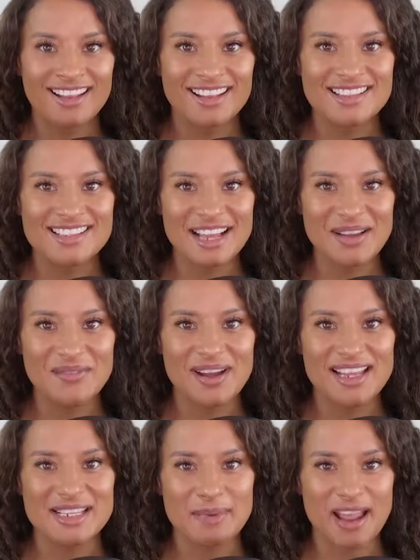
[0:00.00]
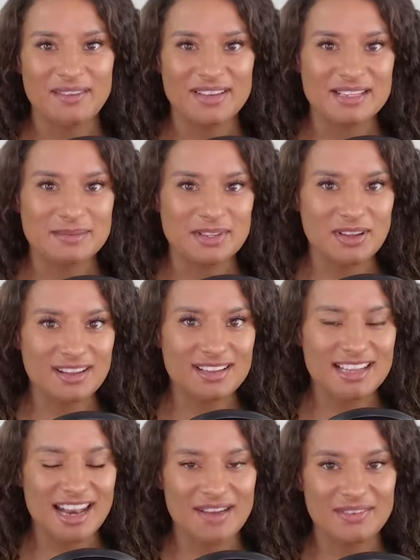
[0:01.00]
The second way is by having some scholars
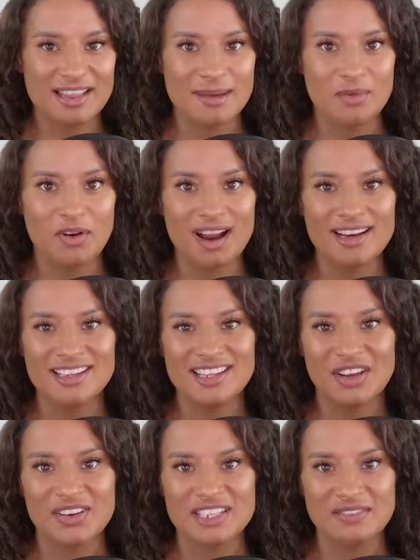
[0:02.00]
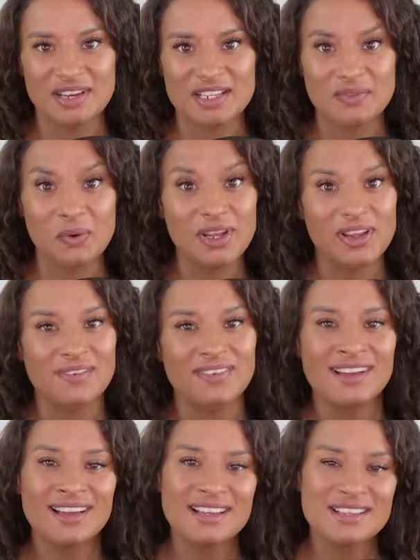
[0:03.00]
and having them grind in the Gotchiverse for you.
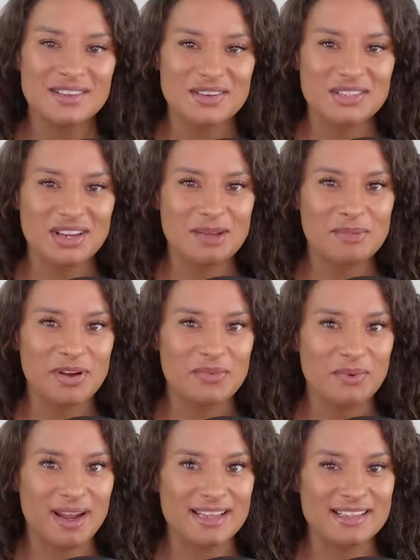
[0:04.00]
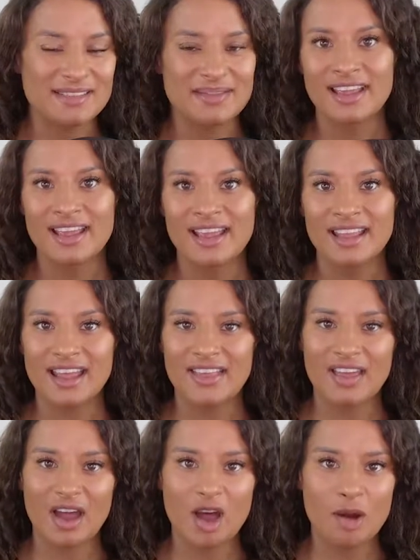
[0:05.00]
So I'll show you both ways. Now
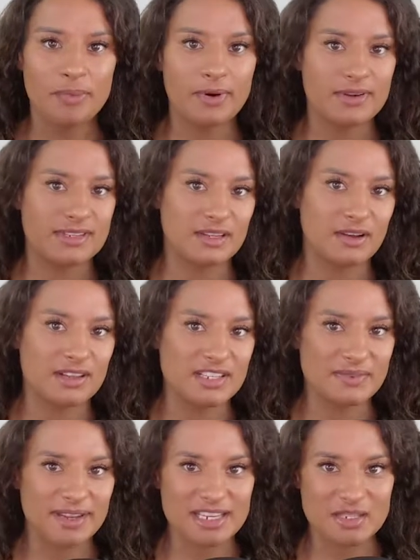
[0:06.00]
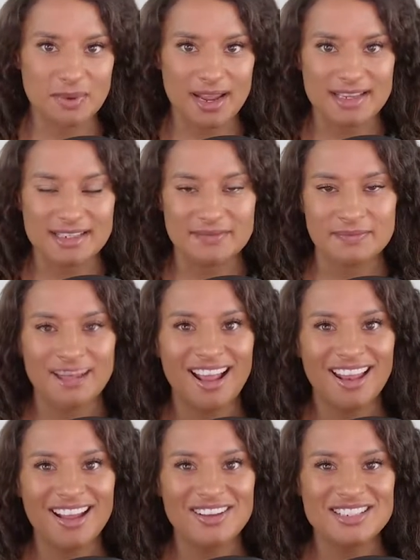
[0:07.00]
there are pros and cons for each way. I
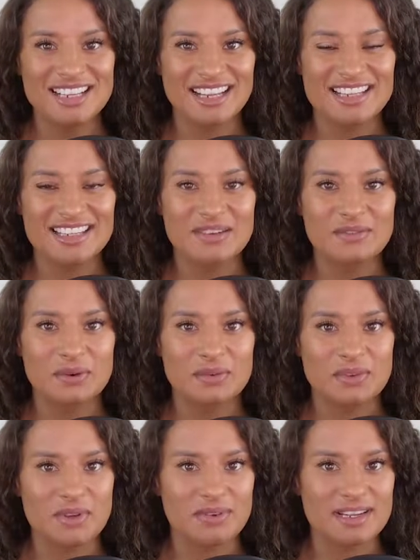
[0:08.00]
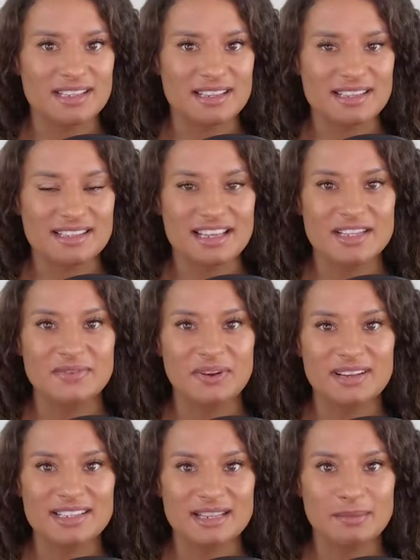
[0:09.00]
like Gotchi Lending for a few reasons. It's
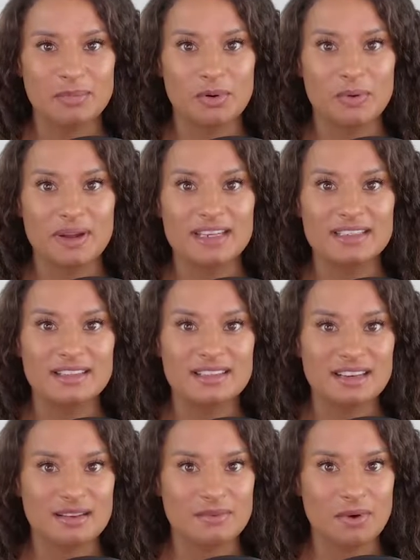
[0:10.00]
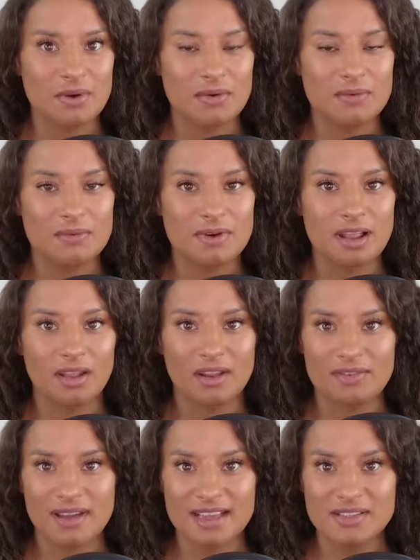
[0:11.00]
very simple, it doesn't involve a lot
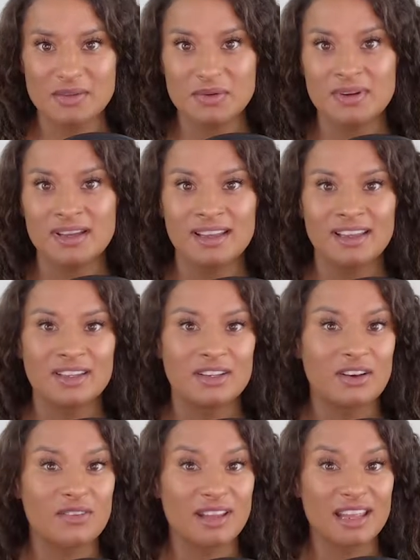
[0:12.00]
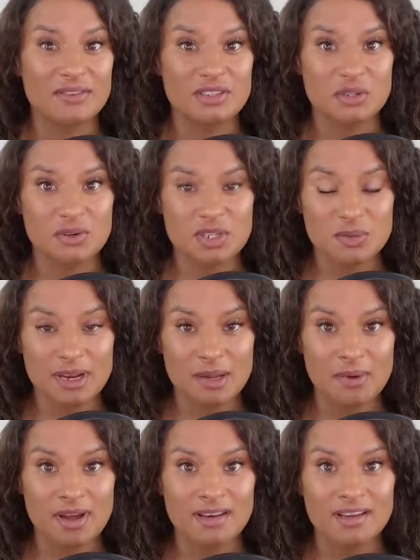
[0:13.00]
of hassle, you don't really have to talk to
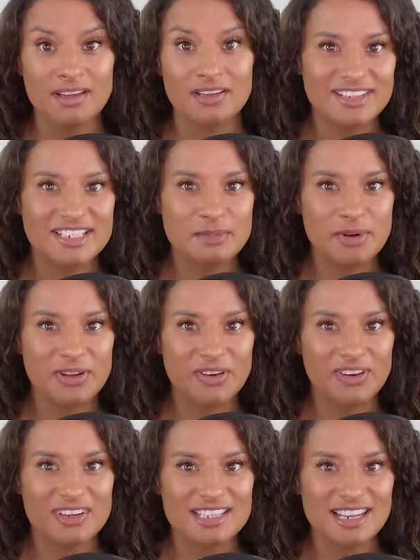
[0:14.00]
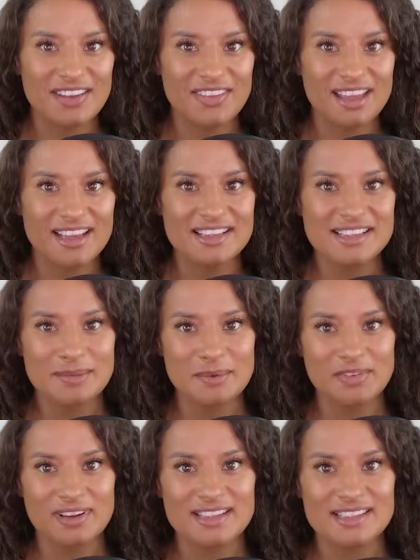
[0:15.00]
anyone, you just put your gotchi out there,
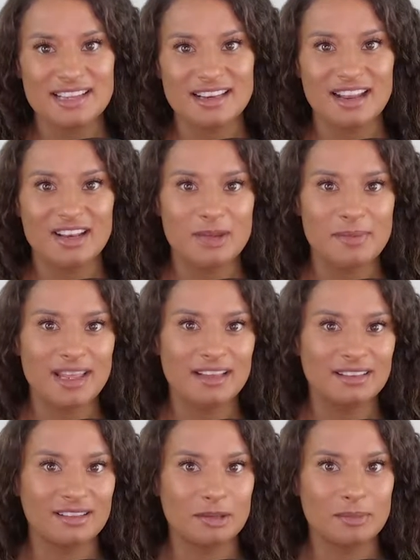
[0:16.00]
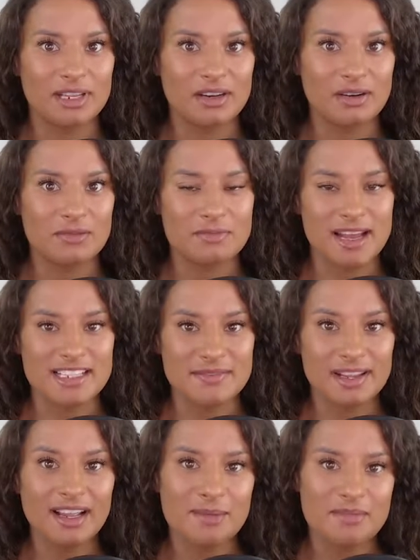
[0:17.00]
someone rents it, and you make a little bit of passive
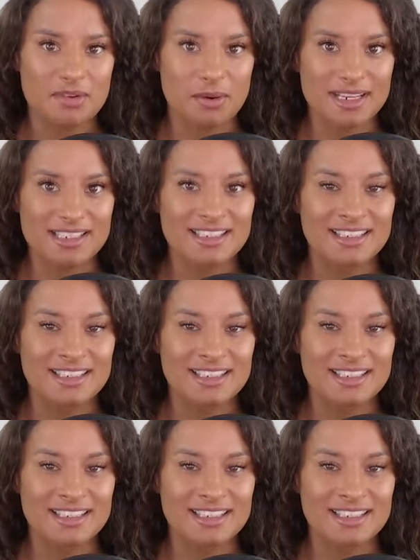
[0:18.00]
income through it.